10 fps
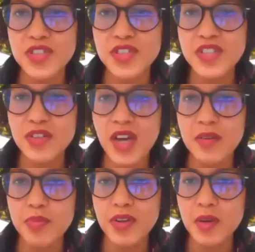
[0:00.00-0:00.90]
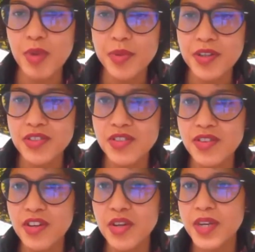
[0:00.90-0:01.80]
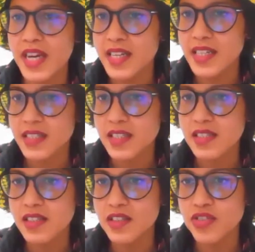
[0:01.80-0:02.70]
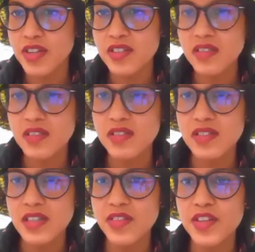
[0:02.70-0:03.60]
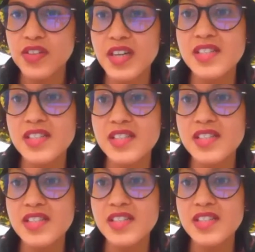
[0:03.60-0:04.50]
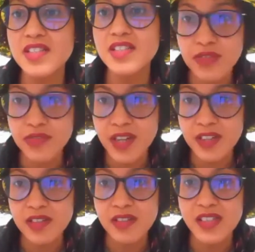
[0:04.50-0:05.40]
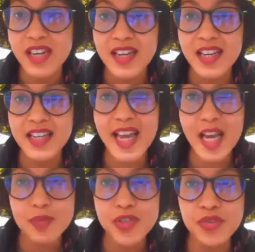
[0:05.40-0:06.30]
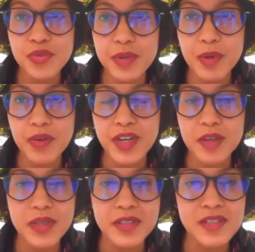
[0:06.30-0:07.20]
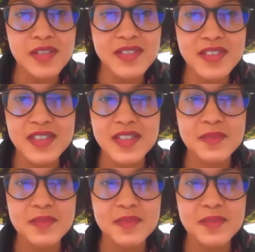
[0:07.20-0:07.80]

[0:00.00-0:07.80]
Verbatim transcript: just uh, popping onto the Q&A and I see Tracy's said that I see you are using devices. Any apps you re recommend?